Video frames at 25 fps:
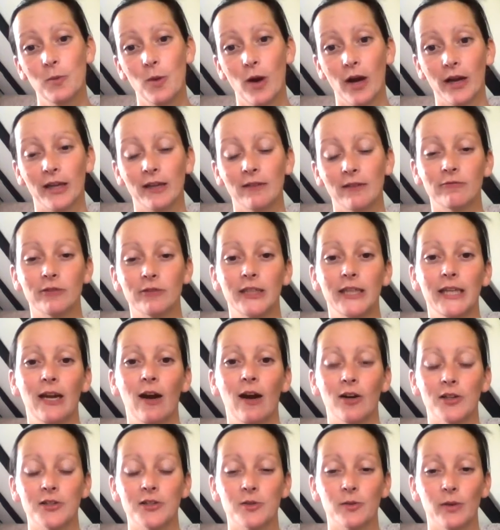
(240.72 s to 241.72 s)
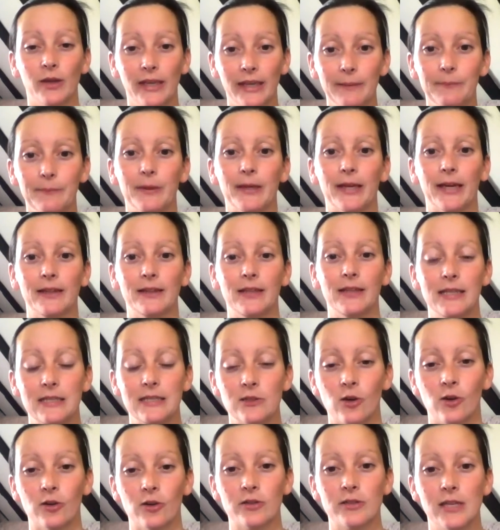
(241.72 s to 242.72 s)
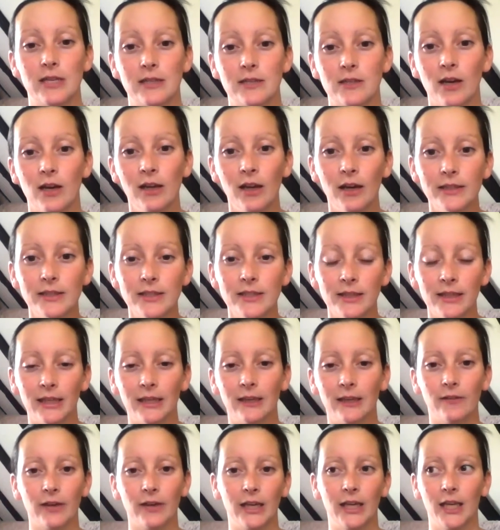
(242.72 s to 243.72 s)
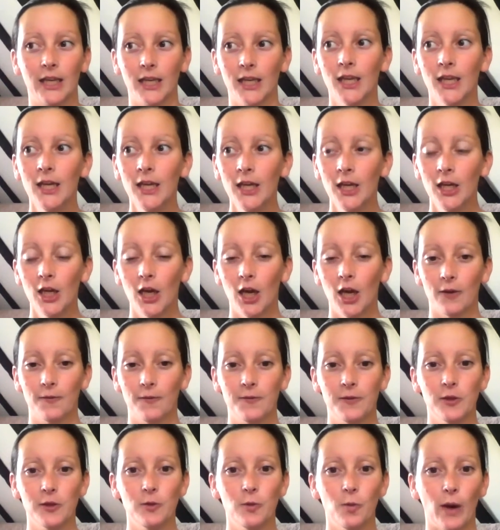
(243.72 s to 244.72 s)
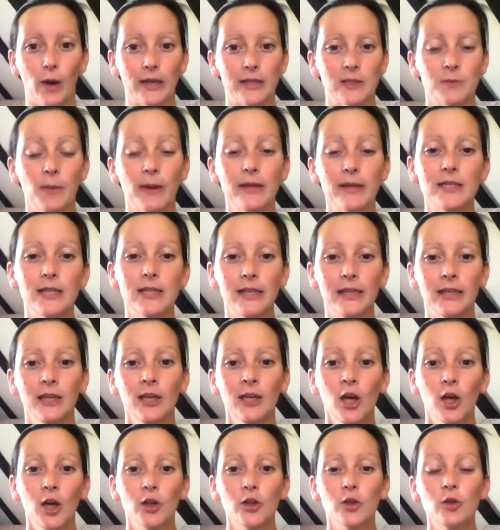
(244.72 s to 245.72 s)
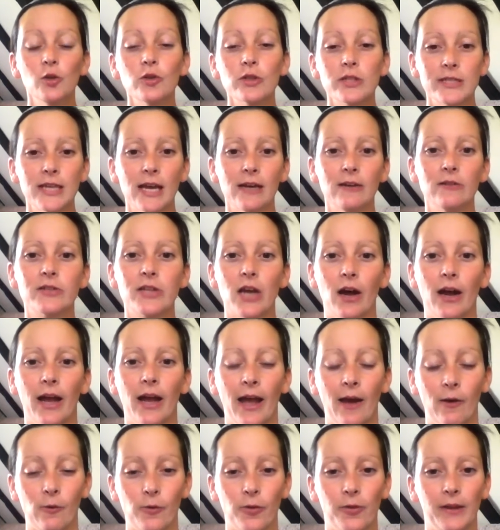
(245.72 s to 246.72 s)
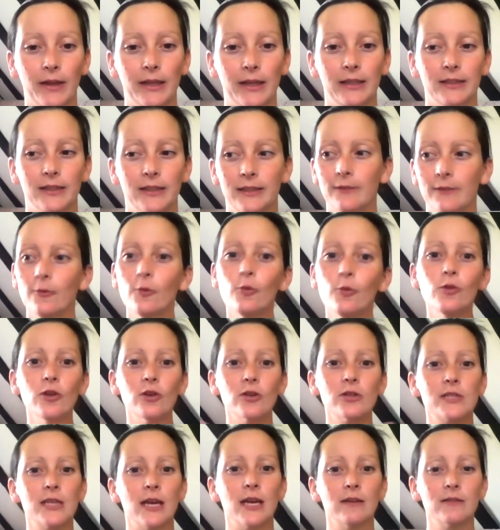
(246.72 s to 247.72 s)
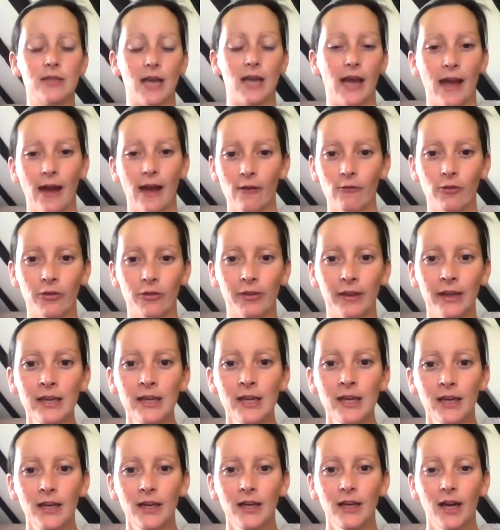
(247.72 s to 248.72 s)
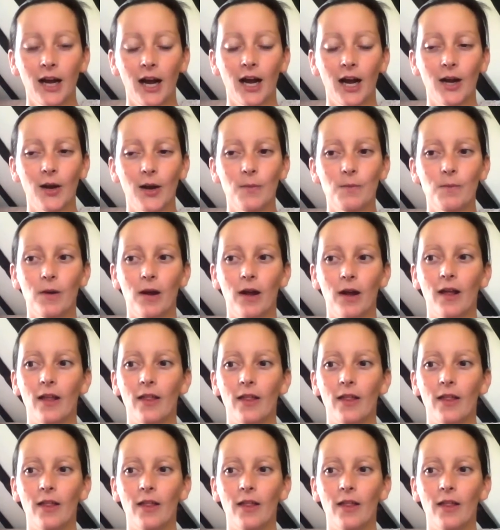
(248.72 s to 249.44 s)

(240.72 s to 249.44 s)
working really hard to eliminate these toxins, I like to think of it in a few ways. Basically, your cells are healthy. And if all your cells are healthy, then